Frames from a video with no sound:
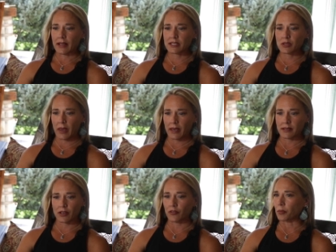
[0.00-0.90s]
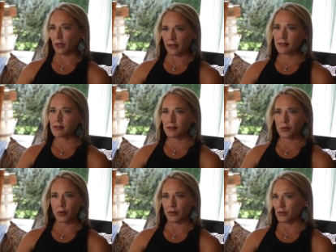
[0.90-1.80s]
space of bliss,
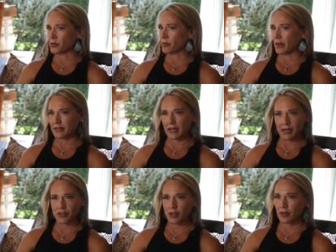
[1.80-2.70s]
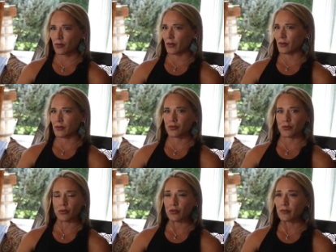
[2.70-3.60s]
whether it's through meditation, whether it's
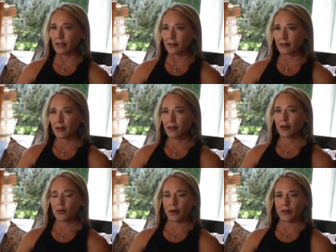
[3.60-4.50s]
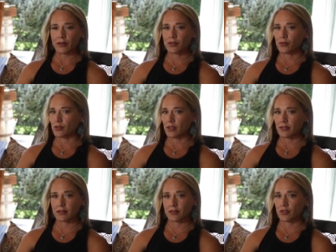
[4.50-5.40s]
through movement, whether it's through
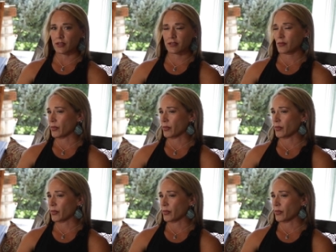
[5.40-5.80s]
just